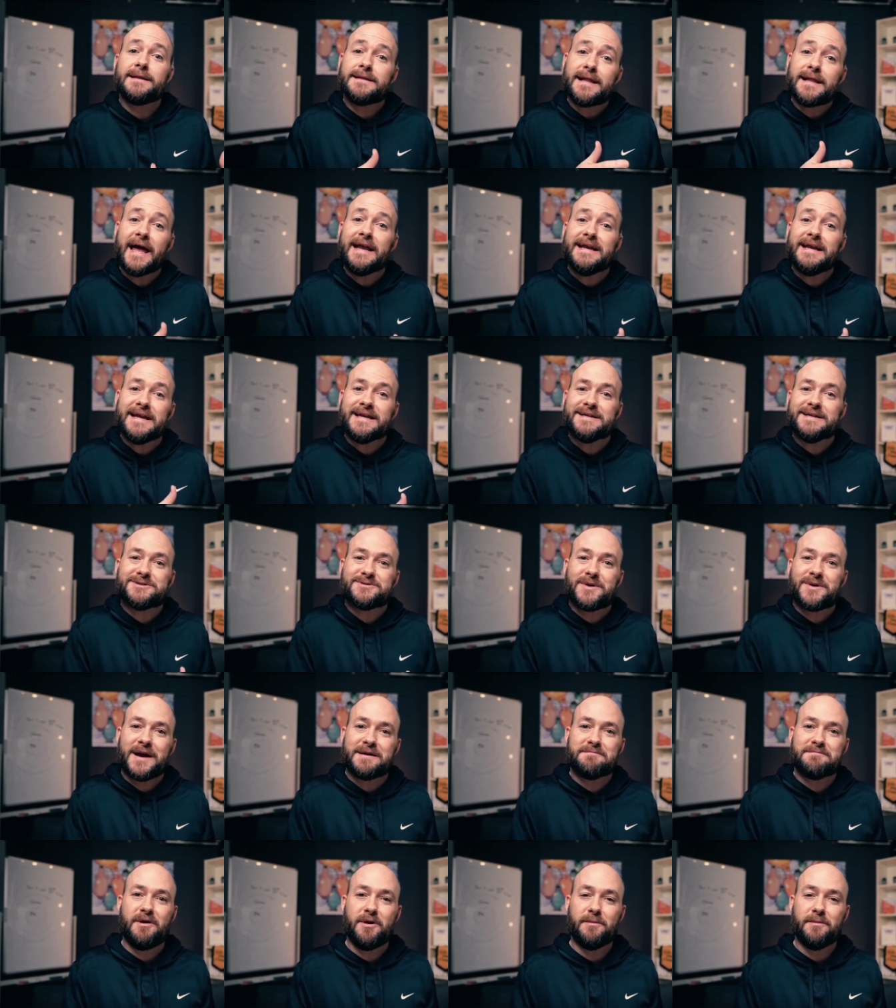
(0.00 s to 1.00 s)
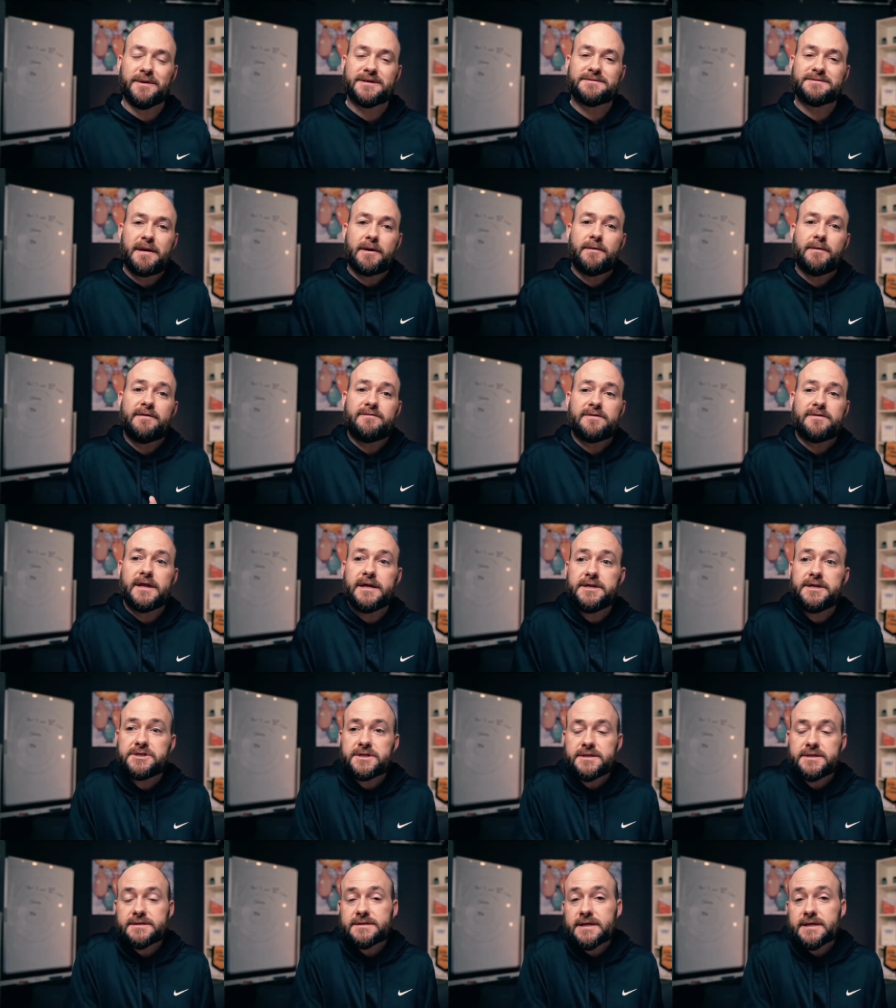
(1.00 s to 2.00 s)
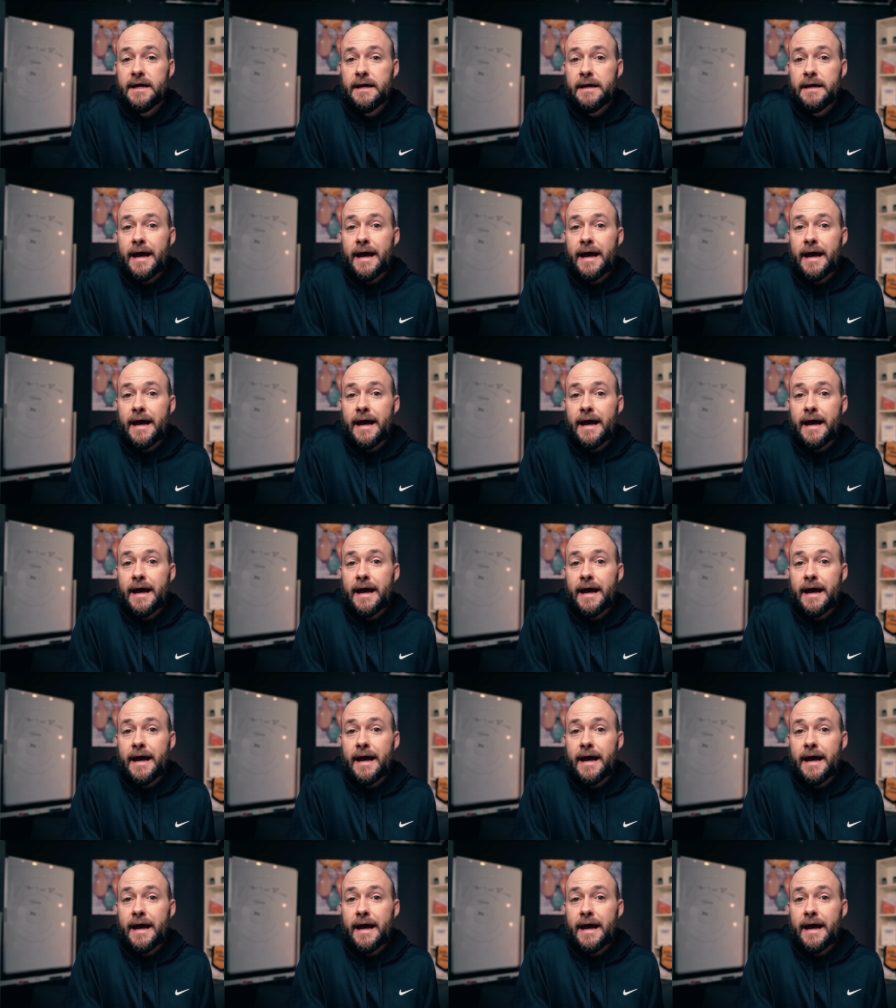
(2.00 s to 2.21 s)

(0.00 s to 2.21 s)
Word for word: lightning strike moments, my revelations.